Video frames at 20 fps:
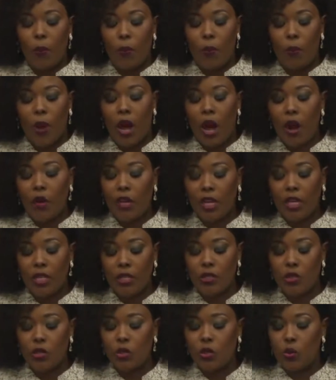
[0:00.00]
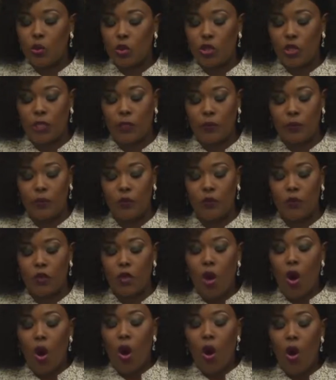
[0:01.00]
Barring a solution,
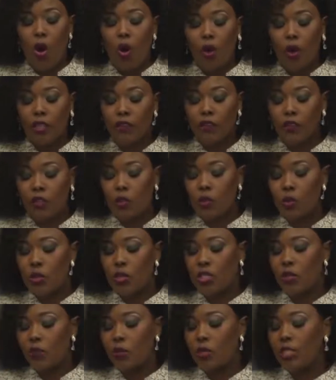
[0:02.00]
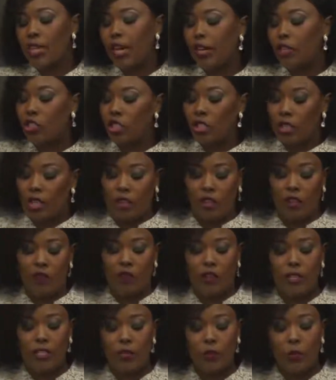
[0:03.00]
all of the coastal protection
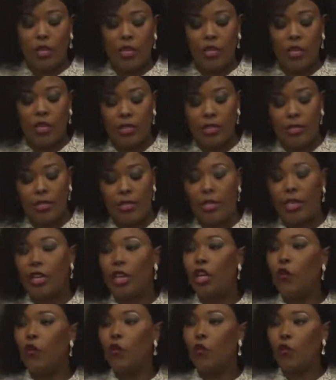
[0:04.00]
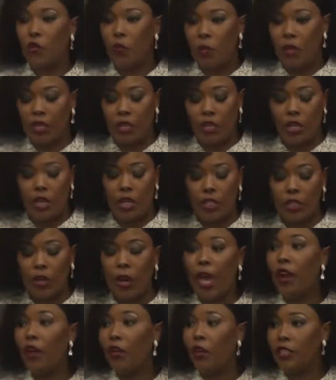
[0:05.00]
endeavors being undertaken will remain
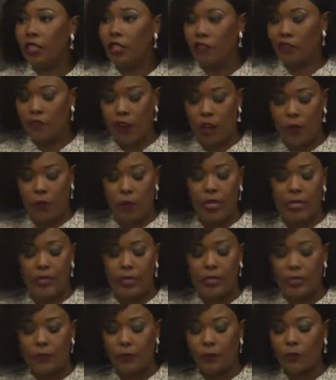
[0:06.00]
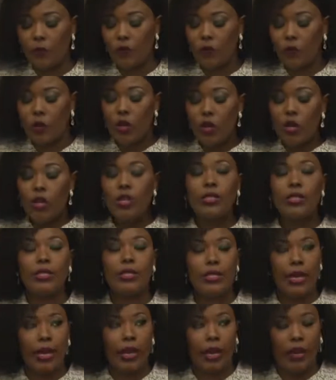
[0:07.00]
non-coherent and fragmented.
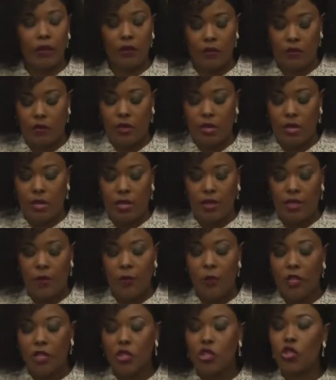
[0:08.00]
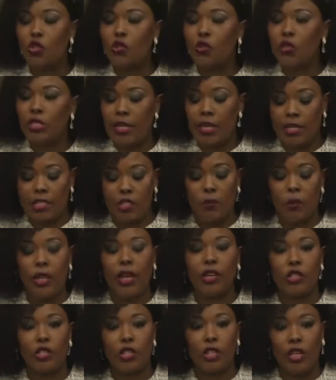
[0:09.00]
Today, the Ministry takes
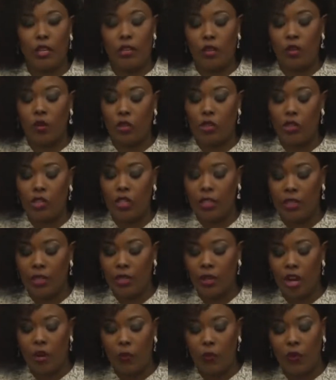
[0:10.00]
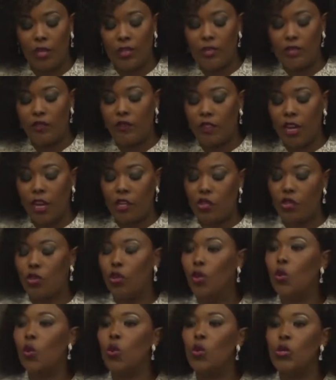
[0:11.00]
pleasure in launching the Comprehensive
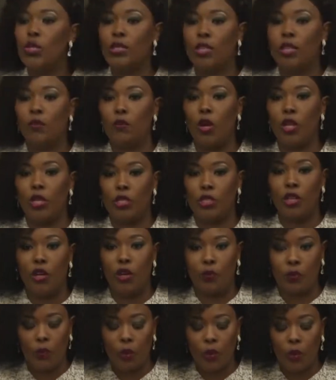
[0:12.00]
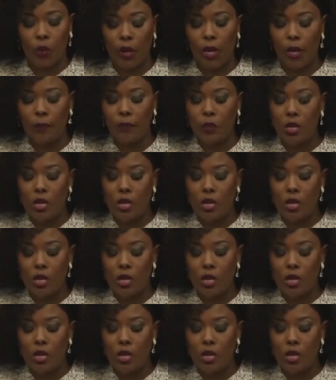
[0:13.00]
National Coastal Monitoring Program,